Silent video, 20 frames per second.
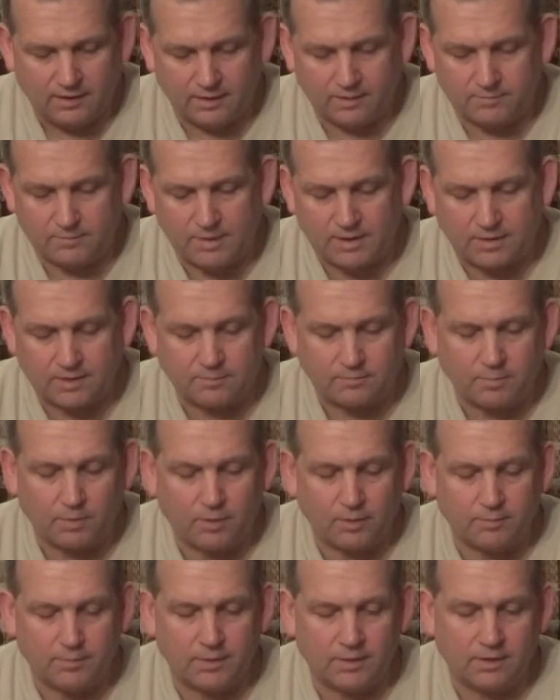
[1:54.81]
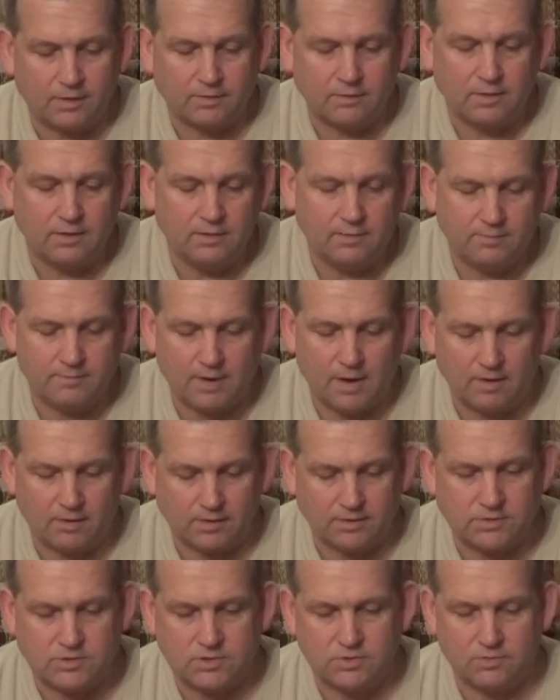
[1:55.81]
make it permanent, mount
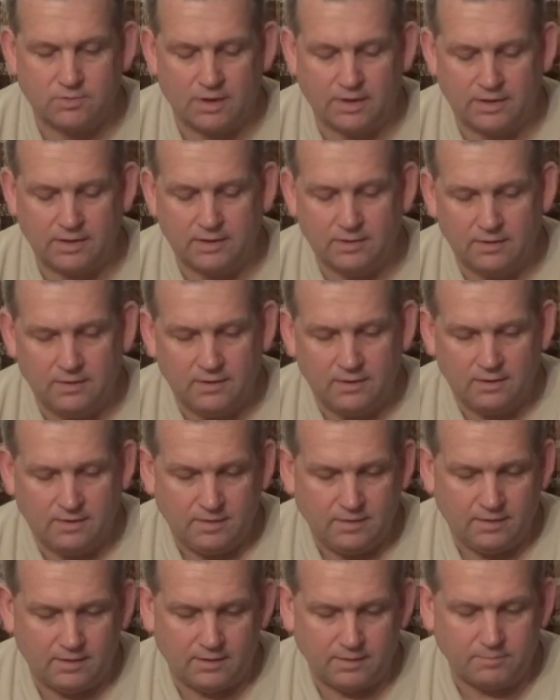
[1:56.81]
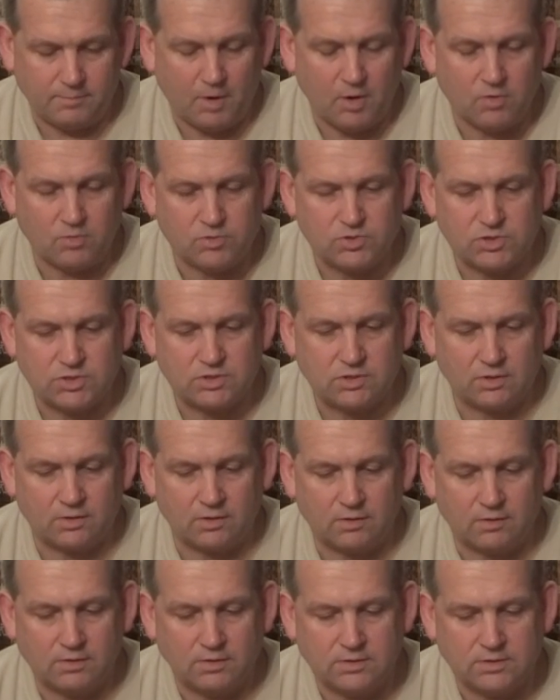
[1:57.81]
it to a post
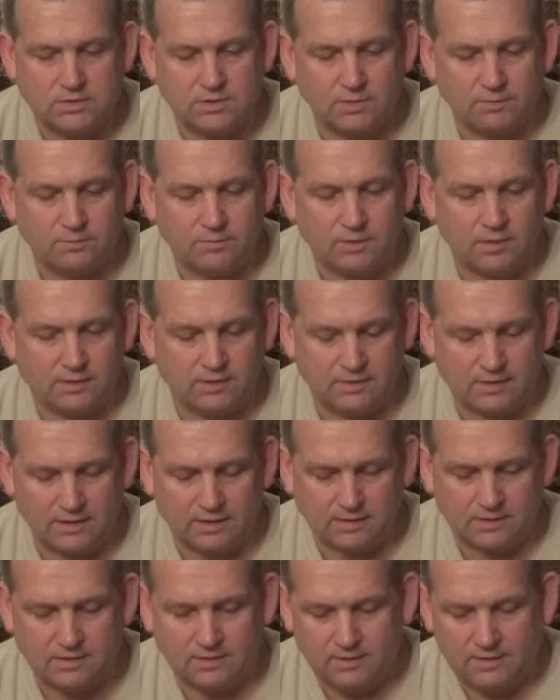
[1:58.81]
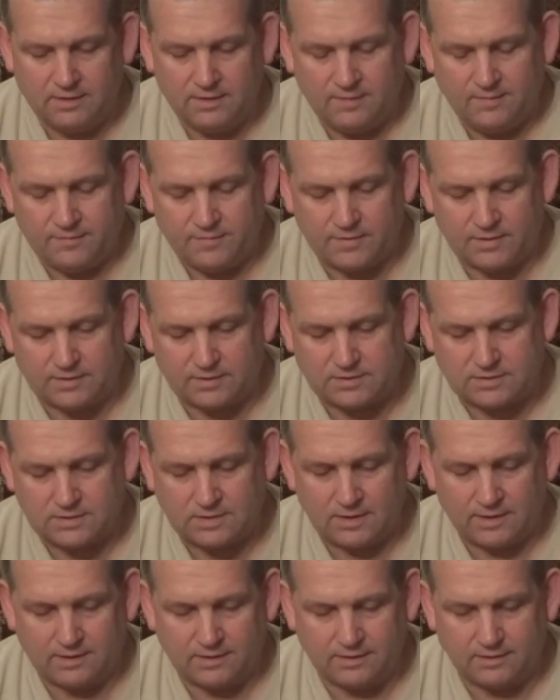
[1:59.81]
or something that's
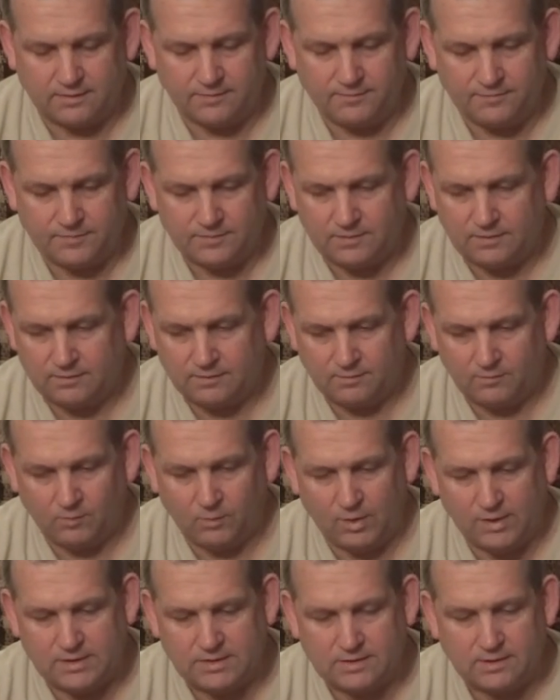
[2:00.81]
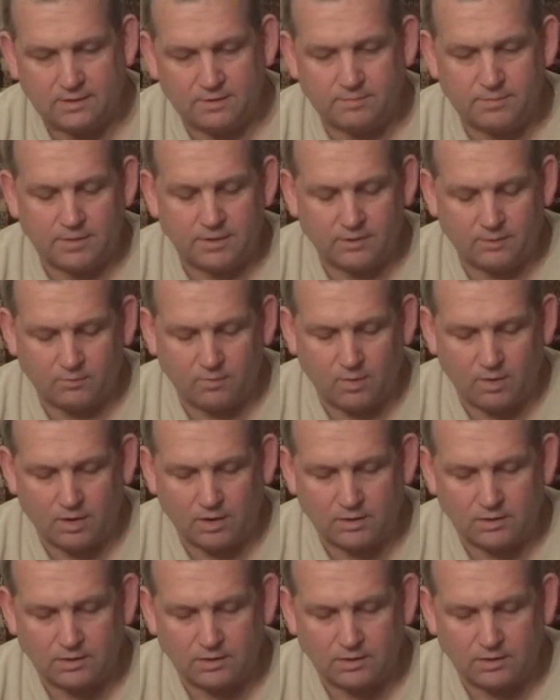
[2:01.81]
kind of right there by your water